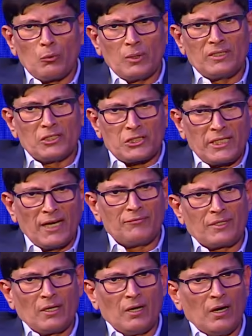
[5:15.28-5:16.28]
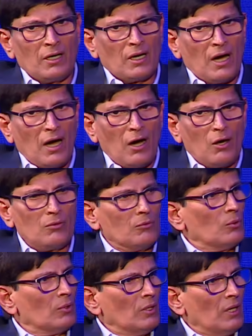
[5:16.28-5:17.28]
with the shift on
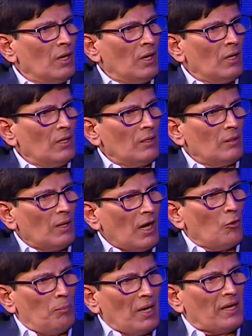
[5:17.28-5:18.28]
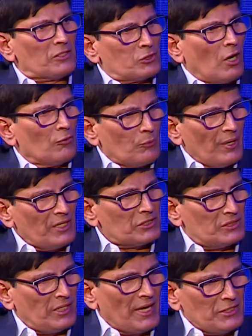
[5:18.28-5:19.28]
how building software
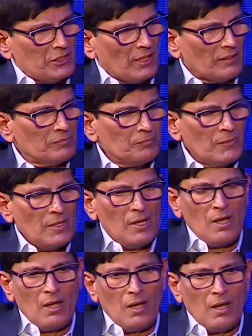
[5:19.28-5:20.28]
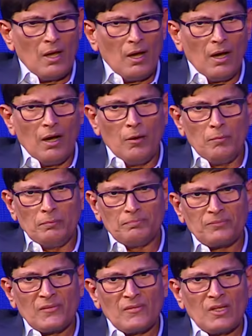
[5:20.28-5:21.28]
is changing.
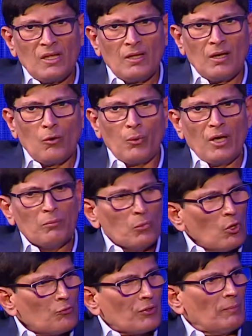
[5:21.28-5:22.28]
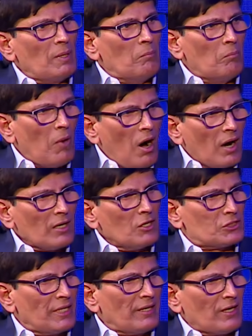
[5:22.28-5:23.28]
We have moved from a
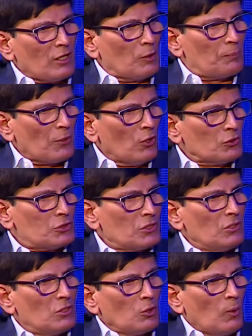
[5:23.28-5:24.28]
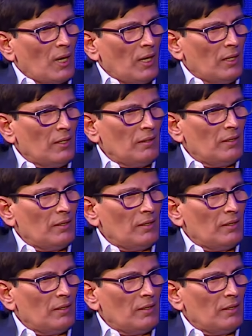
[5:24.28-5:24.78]
model-centric approach to an